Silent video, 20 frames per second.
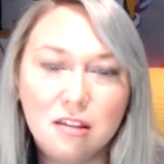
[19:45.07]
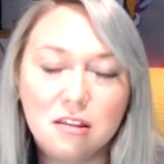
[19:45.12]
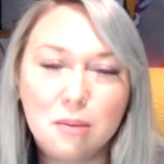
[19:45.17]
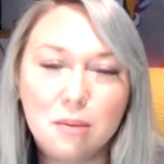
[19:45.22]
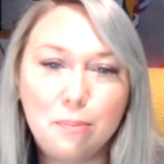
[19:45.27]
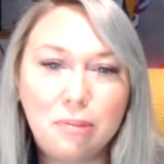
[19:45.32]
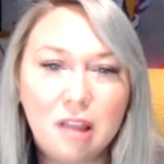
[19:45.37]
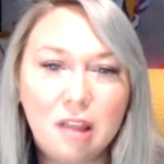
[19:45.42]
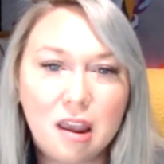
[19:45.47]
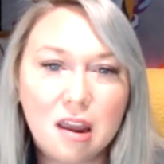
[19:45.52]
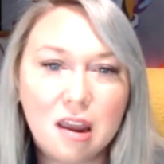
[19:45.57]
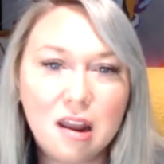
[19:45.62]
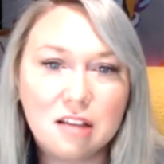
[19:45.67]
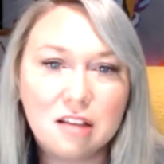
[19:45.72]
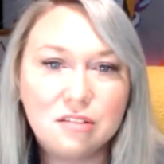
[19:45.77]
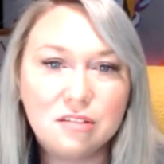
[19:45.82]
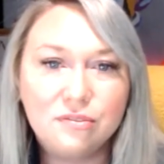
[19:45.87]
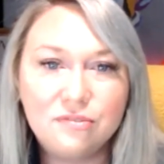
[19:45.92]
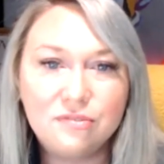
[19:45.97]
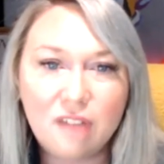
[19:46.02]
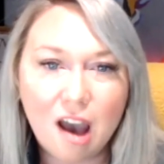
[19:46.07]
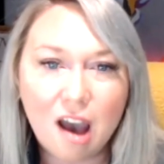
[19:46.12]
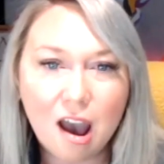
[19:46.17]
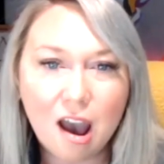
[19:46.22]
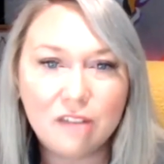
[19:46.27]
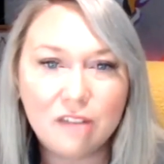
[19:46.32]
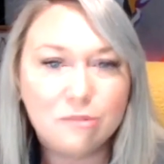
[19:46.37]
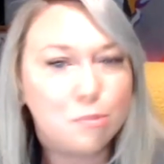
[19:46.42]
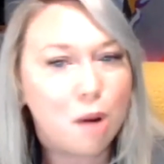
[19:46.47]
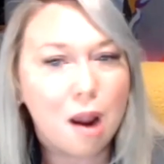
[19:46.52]
The plan has
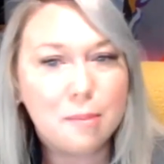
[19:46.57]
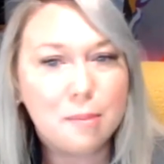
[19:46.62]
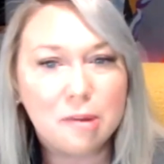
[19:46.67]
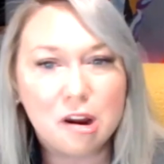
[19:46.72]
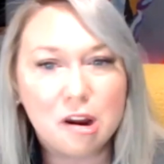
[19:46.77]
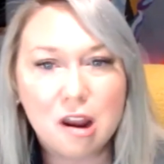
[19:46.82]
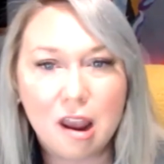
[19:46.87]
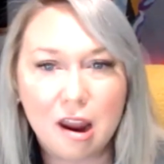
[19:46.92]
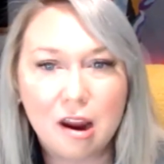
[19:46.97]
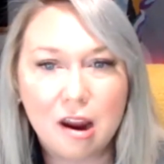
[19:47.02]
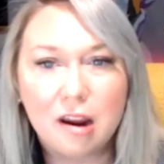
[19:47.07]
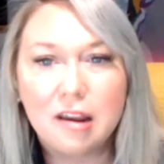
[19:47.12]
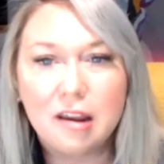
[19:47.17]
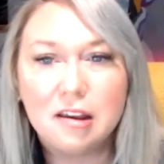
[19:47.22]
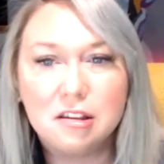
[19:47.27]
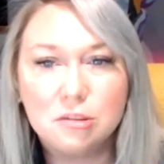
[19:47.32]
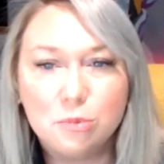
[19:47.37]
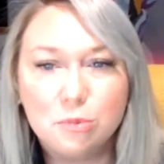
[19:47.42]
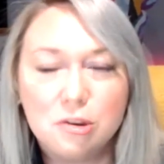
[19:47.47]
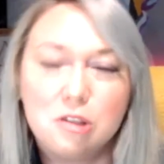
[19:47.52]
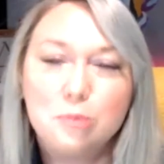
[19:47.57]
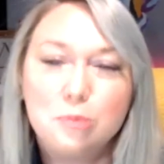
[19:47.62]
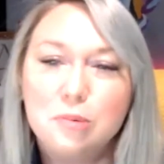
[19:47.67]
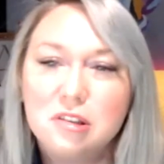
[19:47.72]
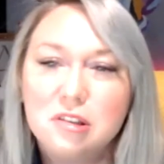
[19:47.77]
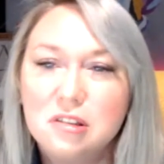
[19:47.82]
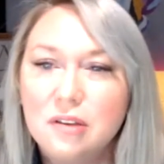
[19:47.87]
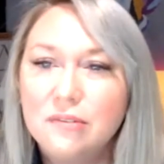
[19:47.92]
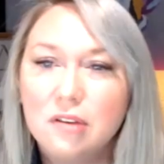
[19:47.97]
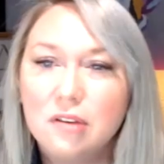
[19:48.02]
five primary areas with
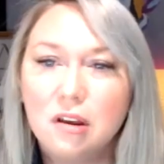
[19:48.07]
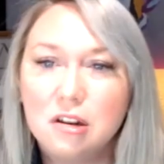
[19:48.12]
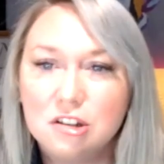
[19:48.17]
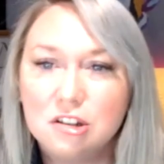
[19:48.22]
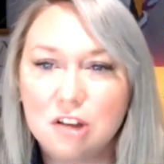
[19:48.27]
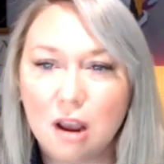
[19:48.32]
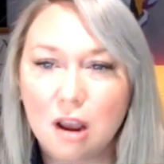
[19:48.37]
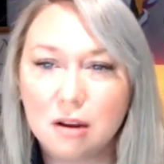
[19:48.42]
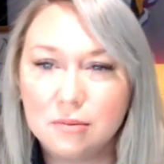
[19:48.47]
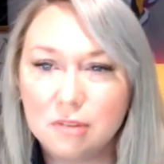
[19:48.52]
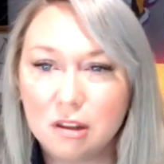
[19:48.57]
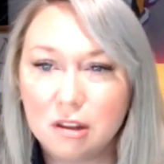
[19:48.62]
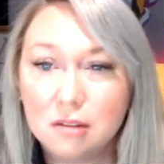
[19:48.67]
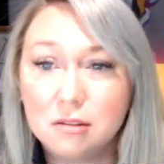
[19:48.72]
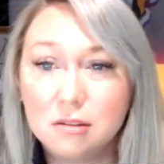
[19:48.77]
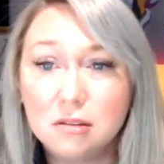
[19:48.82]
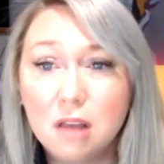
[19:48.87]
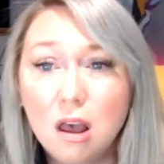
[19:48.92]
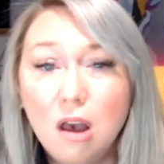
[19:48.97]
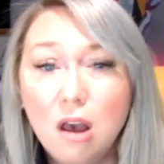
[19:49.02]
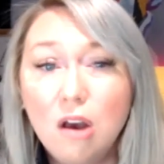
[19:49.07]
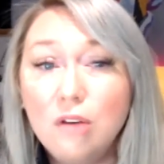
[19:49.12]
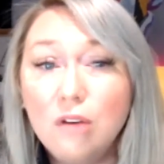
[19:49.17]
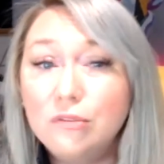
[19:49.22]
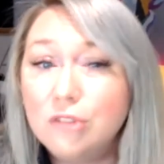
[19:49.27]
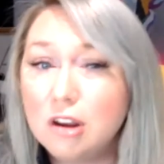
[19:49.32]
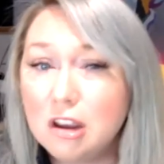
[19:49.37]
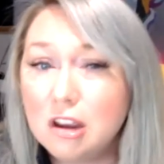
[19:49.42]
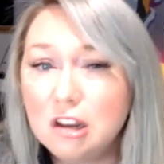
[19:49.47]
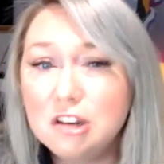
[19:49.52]
specific objectives
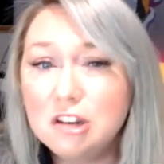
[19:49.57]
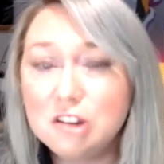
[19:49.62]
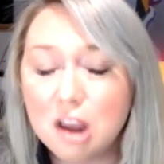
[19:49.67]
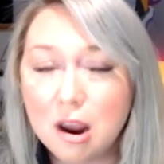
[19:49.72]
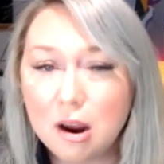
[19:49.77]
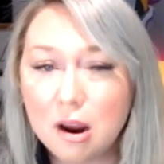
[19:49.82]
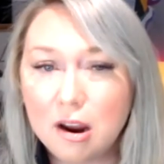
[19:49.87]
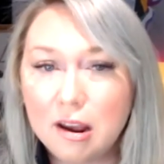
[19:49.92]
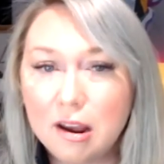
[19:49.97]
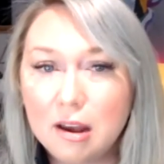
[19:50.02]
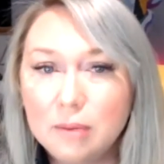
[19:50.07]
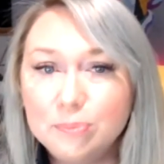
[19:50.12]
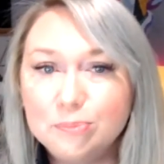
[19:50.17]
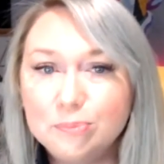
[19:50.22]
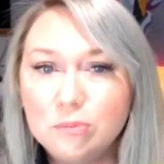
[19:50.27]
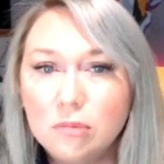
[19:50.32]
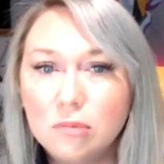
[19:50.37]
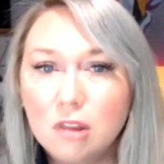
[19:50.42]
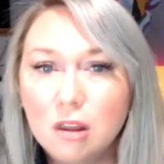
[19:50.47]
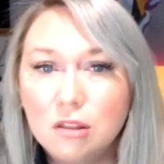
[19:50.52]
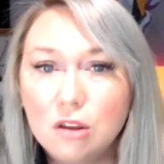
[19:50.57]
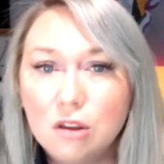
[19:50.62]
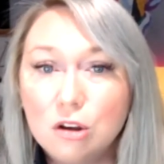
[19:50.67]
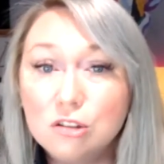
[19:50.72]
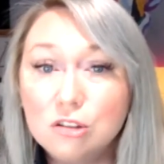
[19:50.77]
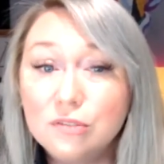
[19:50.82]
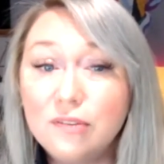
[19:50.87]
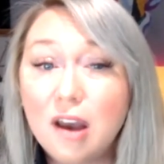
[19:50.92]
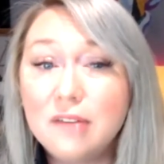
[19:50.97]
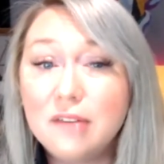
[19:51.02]
for each area.
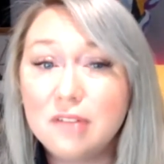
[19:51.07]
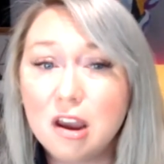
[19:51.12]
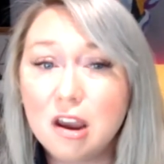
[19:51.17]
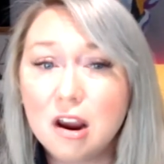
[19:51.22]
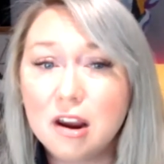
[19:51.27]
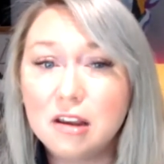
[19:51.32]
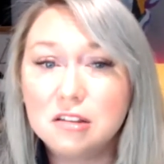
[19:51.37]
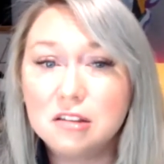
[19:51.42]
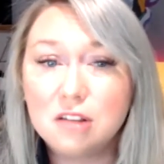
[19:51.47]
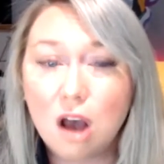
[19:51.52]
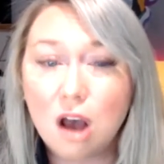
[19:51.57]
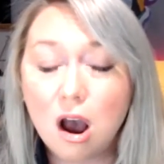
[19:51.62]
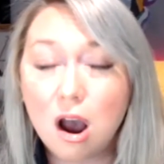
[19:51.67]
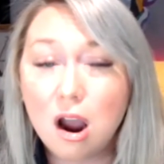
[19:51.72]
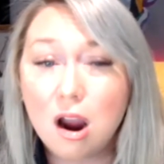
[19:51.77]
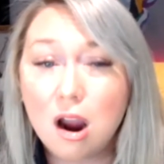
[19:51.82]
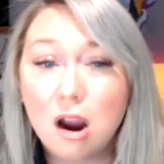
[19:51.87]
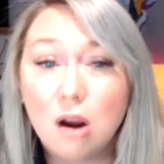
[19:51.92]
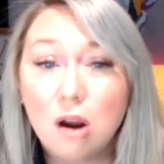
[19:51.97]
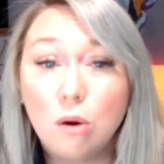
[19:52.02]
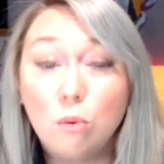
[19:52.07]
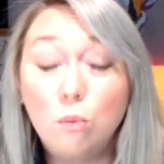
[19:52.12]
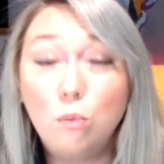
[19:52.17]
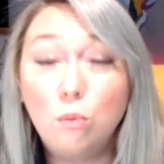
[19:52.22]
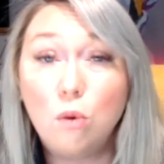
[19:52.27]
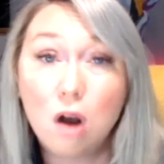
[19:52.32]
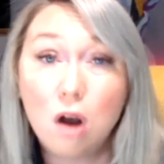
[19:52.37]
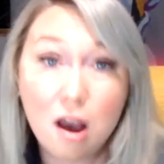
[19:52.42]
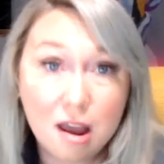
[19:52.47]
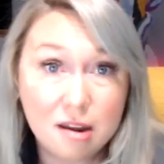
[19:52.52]
Those five areas are
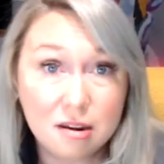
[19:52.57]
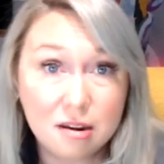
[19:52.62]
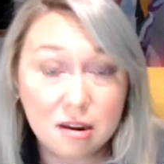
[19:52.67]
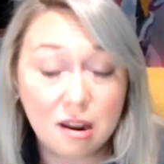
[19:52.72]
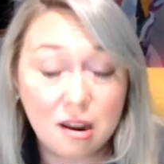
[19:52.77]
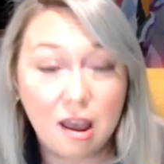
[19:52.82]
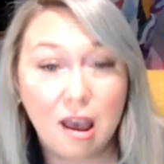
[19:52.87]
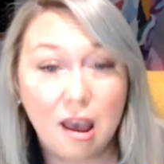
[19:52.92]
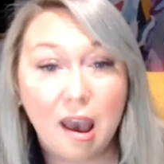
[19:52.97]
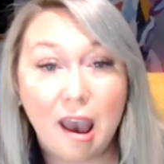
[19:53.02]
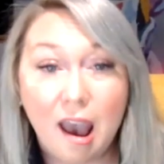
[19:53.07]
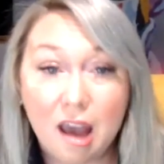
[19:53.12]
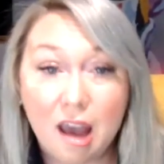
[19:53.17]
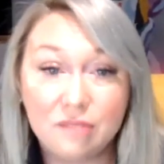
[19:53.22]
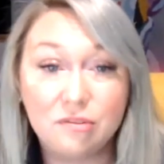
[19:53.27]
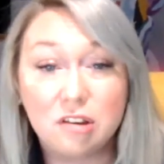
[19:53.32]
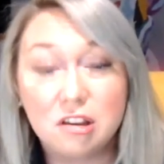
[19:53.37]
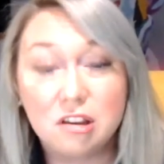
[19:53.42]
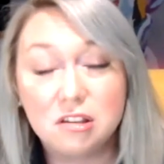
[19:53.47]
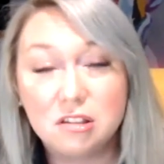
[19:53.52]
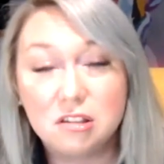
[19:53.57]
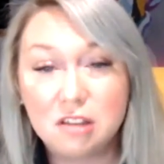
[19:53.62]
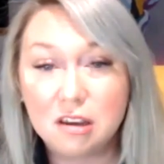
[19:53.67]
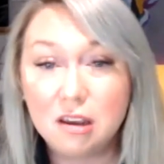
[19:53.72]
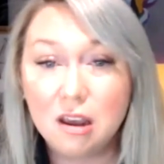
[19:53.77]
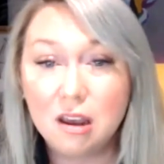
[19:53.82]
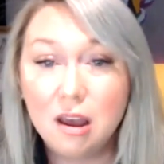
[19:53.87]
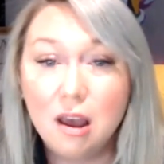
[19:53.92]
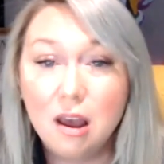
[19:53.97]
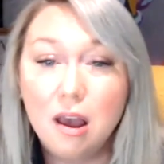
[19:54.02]
one,
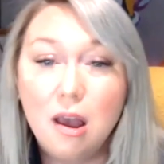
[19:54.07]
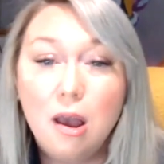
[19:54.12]
advocacy,